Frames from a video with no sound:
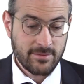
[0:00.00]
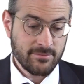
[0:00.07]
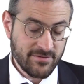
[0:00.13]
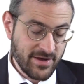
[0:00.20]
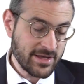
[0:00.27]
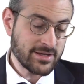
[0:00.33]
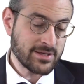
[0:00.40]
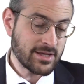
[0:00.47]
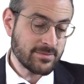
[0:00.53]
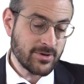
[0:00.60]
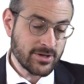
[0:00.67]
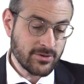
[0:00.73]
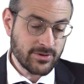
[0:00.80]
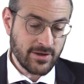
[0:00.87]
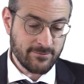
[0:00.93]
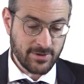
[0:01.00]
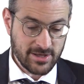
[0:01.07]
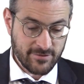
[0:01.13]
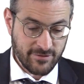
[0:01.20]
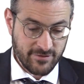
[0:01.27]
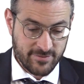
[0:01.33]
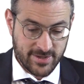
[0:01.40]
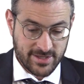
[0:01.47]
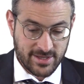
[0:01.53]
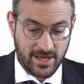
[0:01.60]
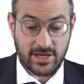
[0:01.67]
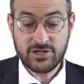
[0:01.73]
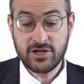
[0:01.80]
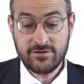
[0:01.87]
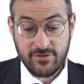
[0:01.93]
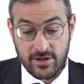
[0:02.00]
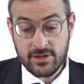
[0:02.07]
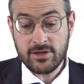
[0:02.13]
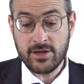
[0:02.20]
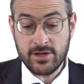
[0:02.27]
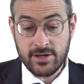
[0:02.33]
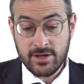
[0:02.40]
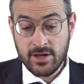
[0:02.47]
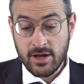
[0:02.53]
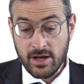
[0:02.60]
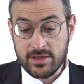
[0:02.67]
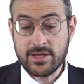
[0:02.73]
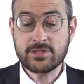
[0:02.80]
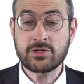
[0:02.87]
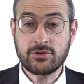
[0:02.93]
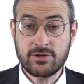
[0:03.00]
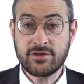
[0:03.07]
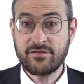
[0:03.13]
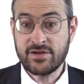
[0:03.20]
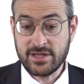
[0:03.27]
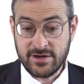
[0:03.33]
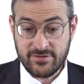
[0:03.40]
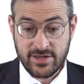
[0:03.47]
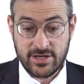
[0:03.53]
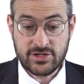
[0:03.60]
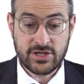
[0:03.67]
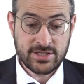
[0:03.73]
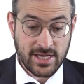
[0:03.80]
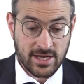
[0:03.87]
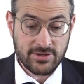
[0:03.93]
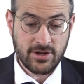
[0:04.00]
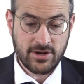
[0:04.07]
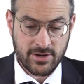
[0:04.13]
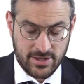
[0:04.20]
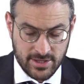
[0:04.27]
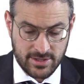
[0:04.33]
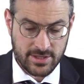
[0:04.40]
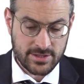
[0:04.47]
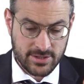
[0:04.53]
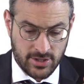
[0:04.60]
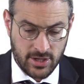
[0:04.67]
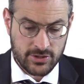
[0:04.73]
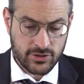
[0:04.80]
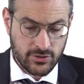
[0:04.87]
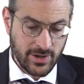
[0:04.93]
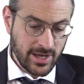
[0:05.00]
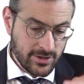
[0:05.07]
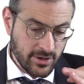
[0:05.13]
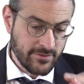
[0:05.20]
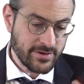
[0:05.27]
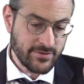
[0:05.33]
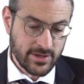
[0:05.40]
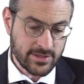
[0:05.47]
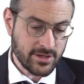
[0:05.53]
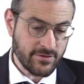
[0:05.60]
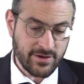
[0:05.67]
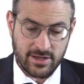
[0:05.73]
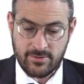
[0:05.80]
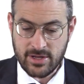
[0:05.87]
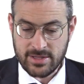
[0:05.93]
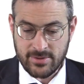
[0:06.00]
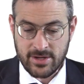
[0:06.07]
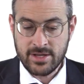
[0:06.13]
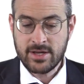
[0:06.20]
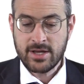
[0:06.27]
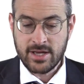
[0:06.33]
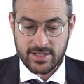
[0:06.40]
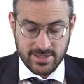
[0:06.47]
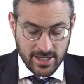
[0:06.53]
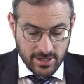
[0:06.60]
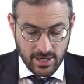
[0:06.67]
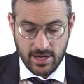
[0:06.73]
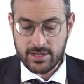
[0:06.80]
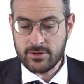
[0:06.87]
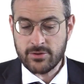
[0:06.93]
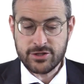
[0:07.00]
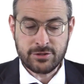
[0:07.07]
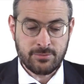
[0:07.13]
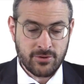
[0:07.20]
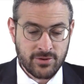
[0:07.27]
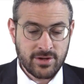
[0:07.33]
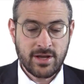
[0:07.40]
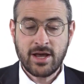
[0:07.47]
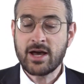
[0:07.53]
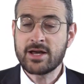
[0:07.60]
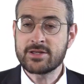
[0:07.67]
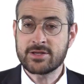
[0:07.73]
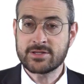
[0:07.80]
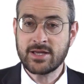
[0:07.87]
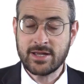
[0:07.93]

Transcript: But anybody don't have benefit from it. Unless you know definitively that this non-Jew is not an idol worshiper and does